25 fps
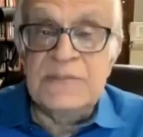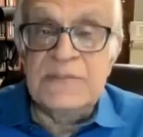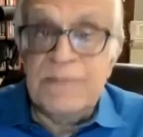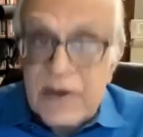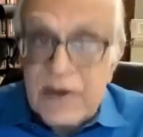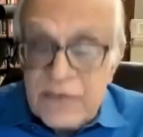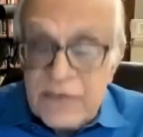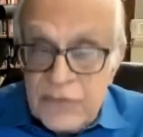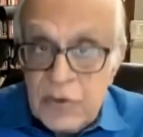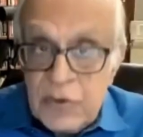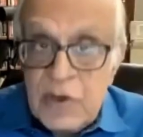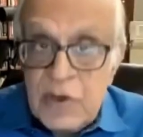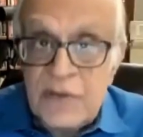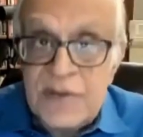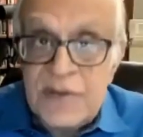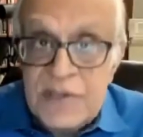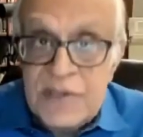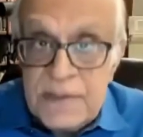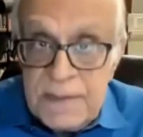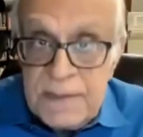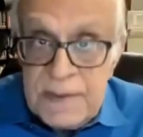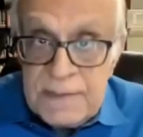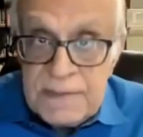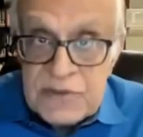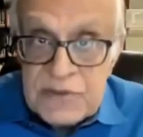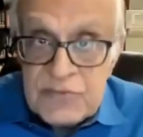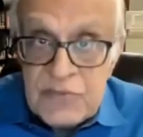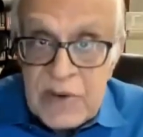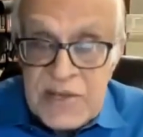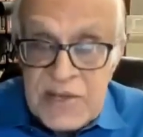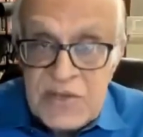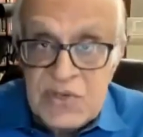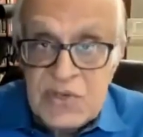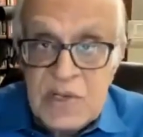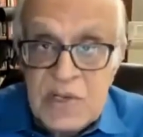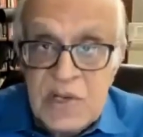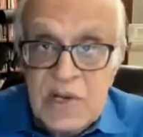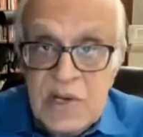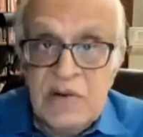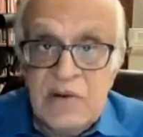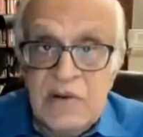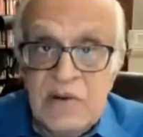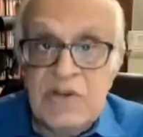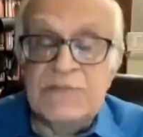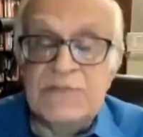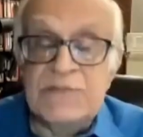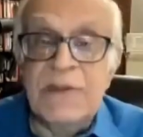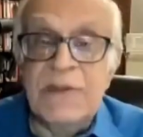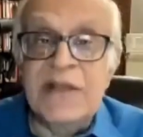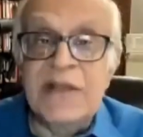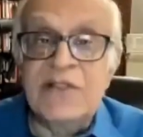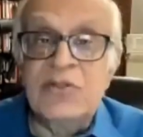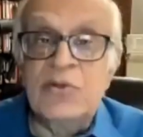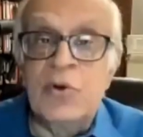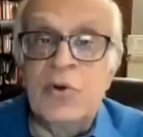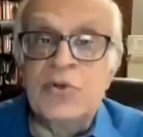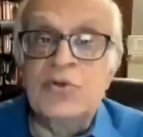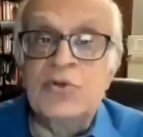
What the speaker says: respectful of other people's rights, respect